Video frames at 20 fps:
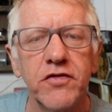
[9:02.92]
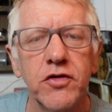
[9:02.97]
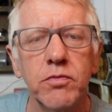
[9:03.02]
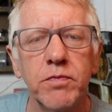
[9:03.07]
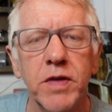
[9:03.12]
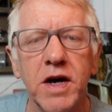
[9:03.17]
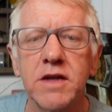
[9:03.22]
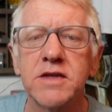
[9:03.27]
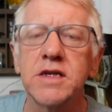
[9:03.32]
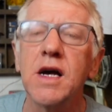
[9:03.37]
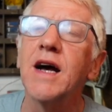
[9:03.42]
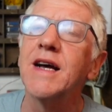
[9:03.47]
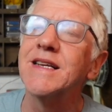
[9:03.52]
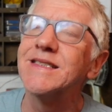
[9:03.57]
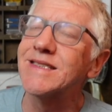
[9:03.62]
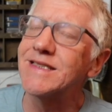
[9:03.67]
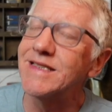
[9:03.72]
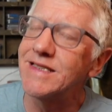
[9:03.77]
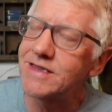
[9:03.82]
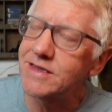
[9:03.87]
footpaths. I
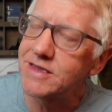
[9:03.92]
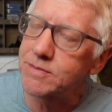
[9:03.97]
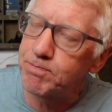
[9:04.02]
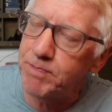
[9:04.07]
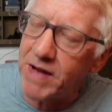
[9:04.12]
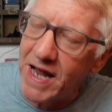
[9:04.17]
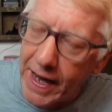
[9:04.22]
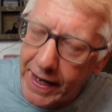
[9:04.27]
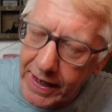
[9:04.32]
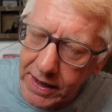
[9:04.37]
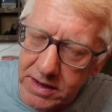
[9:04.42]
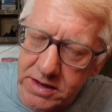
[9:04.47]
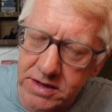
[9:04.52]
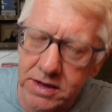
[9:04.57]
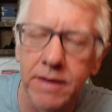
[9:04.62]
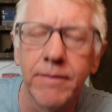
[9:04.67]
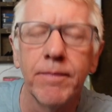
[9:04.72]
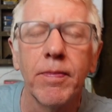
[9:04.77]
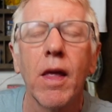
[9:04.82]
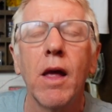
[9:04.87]

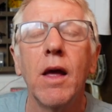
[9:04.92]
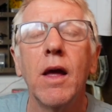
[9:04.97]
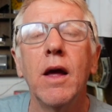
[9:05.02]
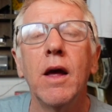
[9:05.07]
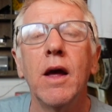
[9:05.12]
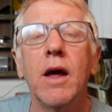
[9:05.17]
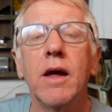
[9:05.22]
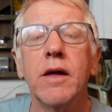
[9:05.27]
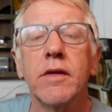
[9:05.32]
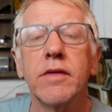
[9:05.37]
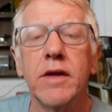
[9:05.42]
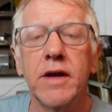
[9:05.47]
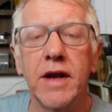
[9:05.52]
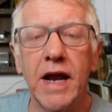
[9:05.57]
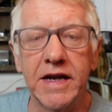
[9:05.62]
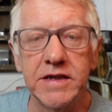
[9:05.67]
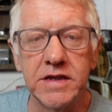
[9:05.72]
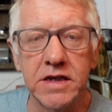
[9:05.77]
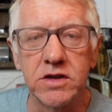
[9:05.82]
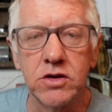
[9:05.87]
suspect that
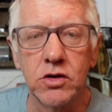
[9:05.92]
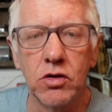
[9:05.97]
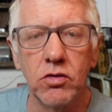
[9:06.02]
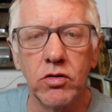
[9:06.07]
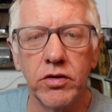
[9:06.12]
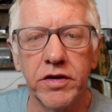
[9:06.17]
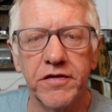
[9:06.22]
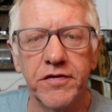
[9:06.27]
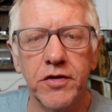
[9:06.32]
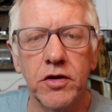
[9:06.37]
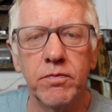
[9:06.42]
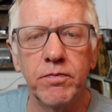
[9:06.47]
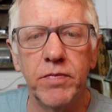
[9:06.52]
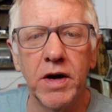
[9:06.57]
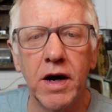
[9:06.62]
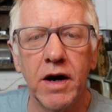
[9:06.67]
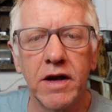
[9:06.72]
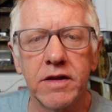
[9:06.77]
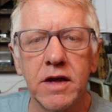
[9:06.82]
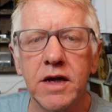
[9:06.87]
as it's called a
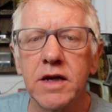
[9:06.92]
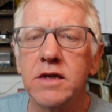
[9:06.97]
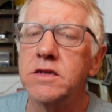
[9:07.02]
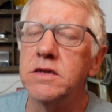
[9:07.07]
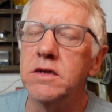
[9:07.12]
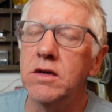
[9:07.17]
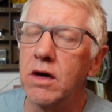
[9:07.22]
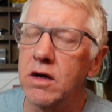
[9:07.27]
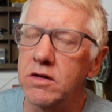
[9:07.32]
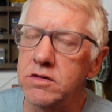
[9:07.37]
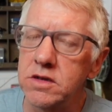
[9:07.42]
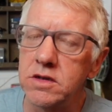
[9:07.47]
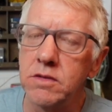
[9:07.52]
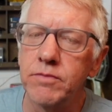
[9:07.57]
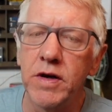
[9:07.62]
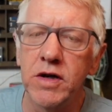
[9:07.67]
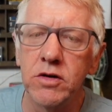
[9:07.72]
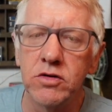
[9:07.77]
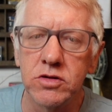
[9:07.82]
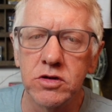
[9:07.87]
footpath, it's not
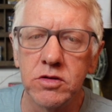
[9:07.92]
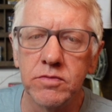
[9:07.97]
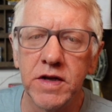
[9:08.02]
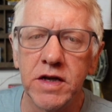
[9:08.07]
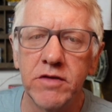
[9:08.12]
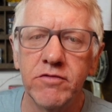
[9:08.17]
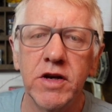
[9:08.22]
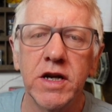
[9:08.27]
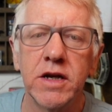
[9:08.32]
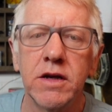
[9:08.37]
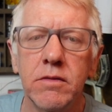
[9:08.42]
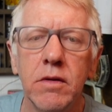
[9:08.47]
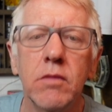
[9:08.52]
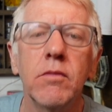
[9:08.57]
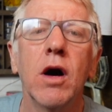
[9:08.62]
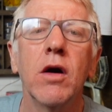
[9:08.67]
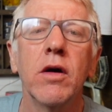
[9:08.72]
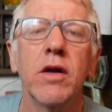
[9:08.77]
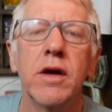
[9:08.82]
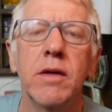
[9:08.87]
supposed to be ridden
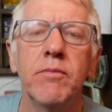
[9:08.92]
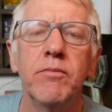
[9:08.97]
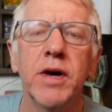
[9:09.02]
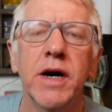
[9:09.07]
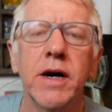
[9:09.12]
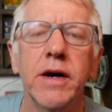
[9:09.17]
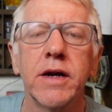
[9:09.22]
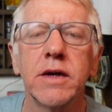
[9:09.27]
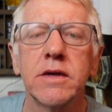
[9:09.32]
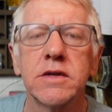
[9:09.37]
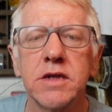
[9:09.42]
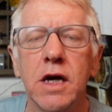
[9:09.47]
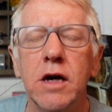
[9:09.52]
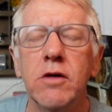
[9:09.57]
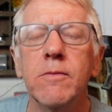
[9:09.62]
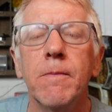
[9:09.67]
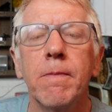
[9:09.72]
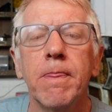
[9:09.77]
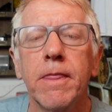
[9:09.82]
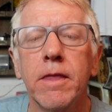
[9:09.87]
on a bike.
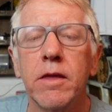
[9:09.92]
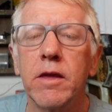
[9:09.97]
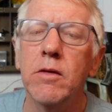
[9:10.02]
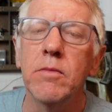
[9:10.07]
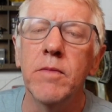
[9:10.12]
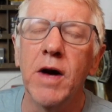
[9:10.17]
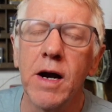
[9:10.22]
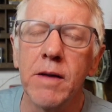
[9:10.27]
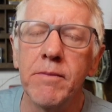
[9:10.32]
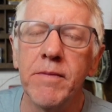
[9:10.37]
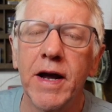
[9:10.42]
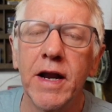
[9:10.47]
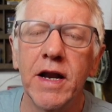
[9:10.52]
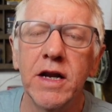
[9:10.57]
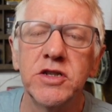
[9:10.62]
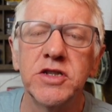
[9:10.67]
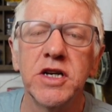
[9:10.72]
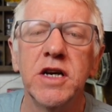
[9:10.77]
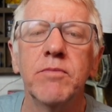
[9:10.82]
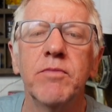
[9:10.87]
So you might
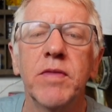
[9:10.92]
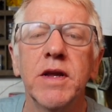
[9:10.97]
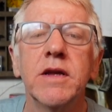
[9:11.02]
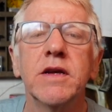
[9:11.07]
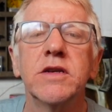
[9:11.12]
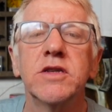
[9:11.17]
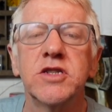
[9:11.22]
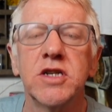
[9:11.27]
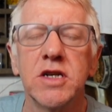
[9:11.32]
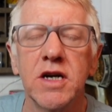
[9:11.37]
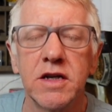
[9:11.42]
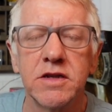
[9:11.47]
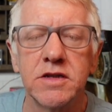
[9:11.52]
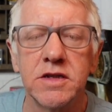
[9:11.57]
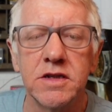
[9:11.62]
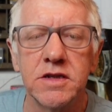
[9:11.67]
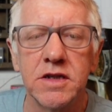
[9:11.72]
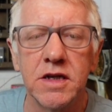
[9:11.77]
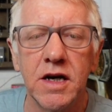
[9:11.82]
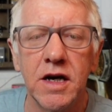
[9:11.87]
manage it, but the
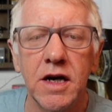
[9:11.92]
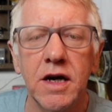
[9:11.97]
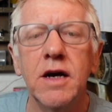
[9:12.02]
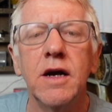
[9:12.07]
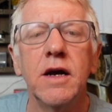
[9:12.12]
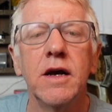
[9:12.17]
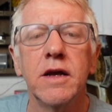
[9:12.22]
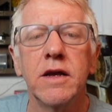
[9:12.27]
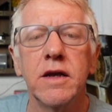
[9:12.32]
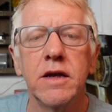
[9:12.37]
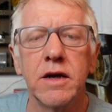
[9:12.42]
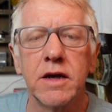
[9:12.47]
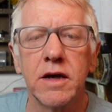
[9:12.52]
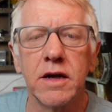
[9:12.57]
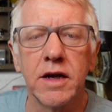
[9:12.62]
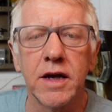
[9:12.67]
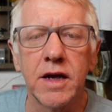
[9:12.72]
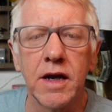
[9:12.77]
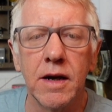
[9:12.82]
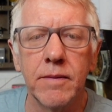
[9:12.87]
chances are you're
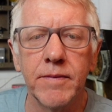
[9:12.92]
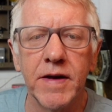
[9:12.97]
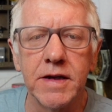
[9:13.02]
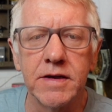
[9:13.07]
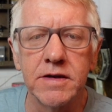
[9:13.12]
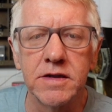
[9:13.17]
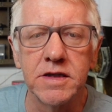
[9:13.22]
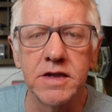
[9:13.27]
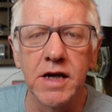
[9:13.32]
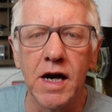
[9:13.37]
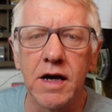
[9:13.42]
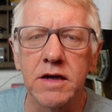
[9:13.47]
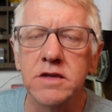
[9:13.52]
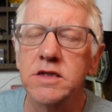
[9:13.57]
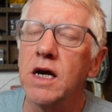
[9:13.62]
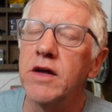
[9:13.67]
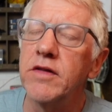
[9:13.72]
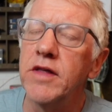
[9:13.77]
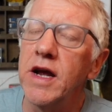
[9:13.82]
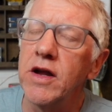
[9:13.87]
going to come unstuck.
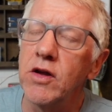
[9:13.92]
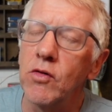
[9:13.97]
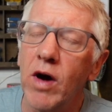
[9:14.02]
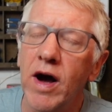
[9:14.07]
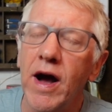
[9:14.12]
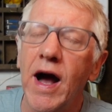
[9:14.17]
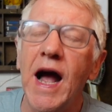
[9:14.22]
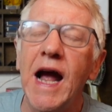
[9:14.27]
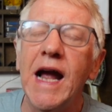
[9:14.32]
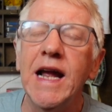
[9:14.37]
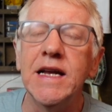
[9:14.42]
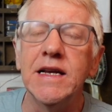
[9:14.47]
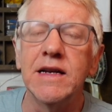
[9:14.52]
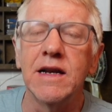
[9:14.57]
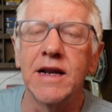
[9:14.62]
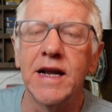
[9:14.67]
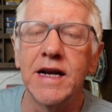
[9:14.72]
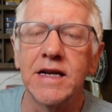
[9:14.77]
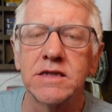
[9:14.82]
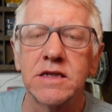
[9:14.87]
So there you are,
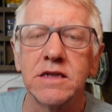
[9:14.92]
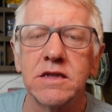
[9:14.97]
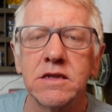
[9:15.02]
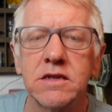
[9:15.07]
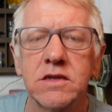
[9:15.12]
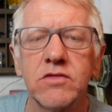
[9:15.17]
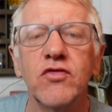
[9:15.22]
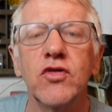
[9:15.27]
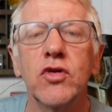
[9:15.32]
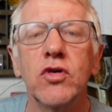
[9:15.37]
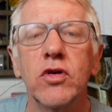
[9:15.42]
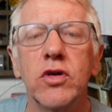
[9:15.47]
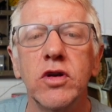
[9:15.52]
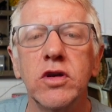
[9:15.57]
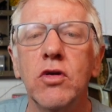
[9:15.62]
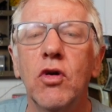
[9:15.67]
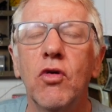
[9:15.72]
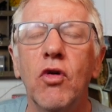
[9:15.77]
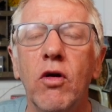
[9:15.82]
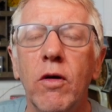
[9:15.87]
eight lessons for
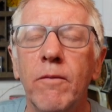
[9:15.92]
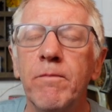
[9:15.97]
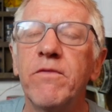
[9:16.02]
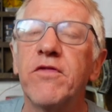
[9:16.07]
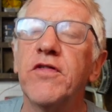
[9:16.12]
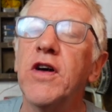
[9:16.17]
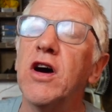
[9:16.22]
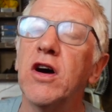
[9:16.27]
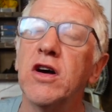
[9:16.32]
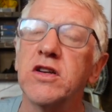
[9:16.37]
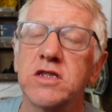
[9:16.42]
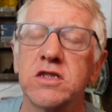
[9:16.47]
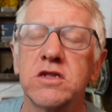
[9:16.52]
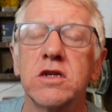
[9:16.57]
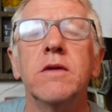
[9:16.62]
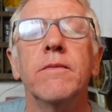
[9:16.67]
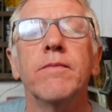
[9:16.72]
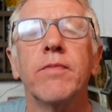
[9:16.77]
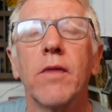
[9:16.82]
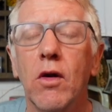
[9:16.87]
your
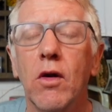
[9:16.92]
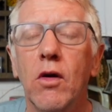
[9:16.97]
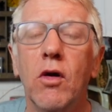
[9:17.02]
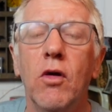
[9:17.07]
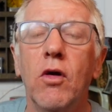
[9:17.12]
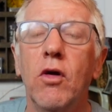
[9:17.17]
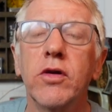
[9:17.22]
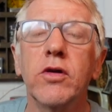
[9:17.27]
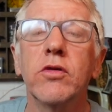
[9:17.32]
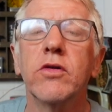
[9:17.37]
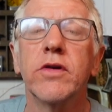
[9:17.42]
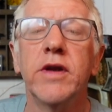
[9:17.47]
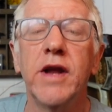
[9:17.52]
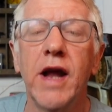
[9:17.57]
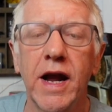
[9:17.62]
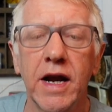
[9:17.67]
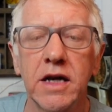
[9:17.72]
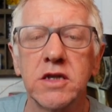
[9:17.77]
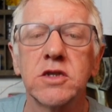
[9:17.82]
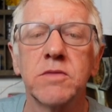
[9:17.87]
first or your
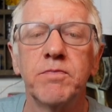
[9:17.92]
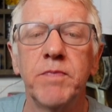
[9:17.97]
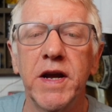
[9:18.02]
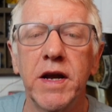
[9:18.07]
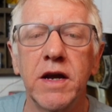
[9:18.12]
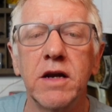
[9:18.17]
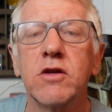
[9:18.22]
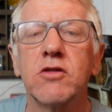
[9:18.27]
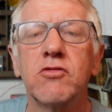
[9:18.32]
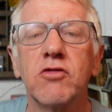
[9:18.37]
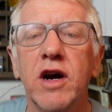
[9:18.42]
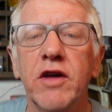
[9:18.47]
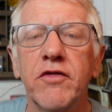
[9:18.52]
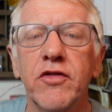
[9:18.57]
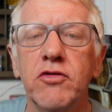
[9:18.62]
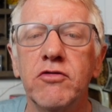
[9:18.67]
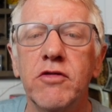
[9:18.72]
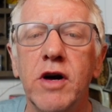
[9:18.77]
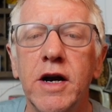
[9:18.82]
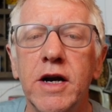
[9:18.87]
next big
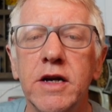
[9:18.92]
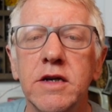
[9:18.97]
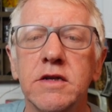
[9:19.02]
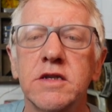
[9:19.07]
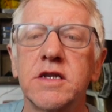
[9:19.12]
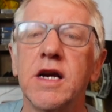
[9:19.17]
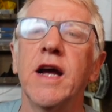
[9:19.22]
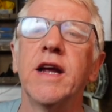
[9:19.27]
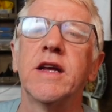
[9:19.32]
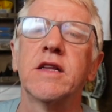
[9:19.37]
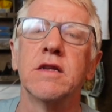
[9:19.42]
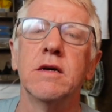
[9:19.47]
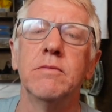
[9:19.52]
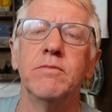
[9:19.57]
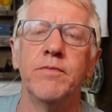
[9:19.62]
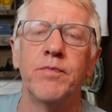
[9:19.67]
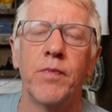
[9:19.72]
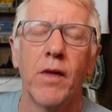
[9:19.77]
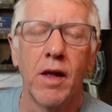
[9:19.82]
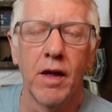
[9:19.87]
gravel ride. Take
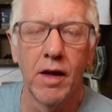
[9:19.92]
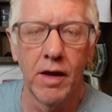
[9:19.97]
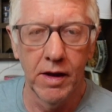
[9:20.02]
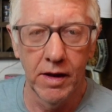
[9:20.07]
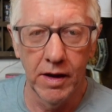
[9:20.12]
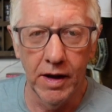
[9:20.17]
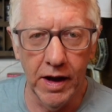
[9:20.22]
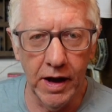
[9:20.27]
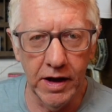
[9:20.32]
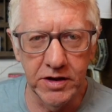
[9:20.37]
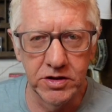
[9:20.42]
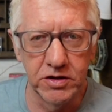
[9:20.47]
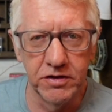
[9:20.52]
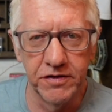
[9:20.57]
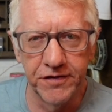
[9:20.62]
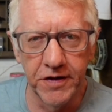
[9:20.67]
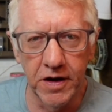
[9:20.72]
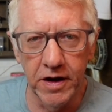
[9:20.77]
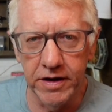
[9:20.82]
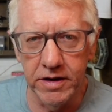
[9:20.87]
them as you
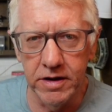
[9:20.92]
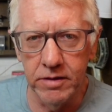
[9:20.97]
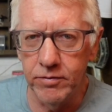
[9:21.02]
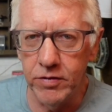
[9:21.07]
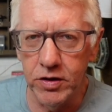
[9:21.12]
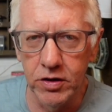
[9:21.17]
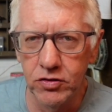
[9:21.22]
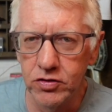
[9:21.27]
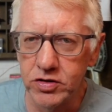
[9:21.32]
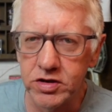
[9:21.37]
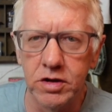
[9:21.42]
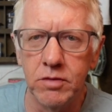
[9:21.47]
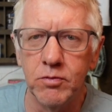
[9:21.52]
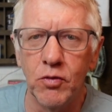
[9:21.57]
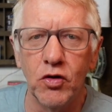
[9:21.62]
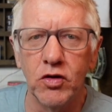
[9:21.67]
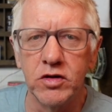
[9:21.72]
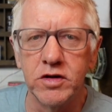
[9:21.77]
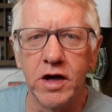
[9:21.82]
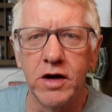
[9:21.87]
find them, use them
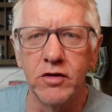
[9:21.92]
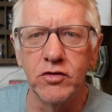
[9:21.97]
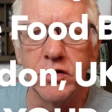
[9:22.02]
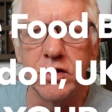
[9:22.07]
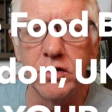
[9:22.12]
or don't